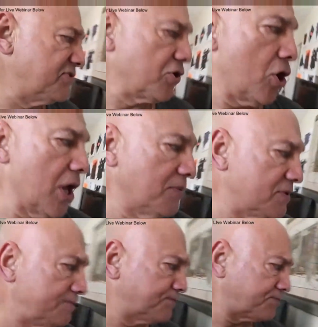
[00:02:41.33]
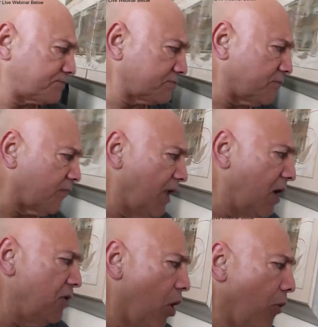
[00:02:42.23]
Startups.
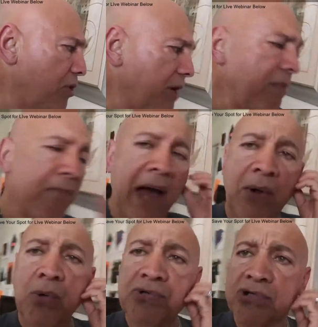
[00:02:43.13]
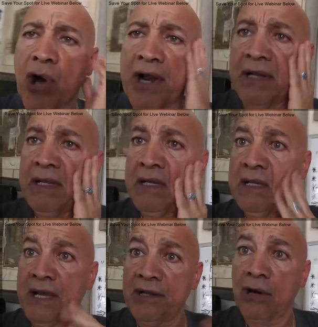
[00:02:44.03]
Now, you keep in mind who started in
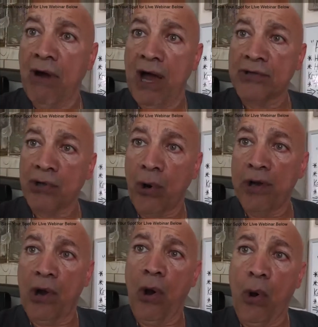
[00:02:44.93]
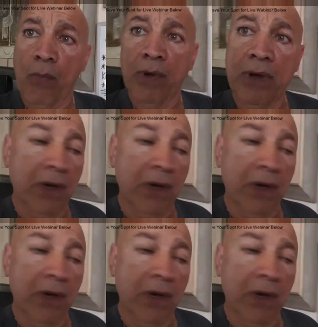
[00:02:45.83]
the garage or in the home.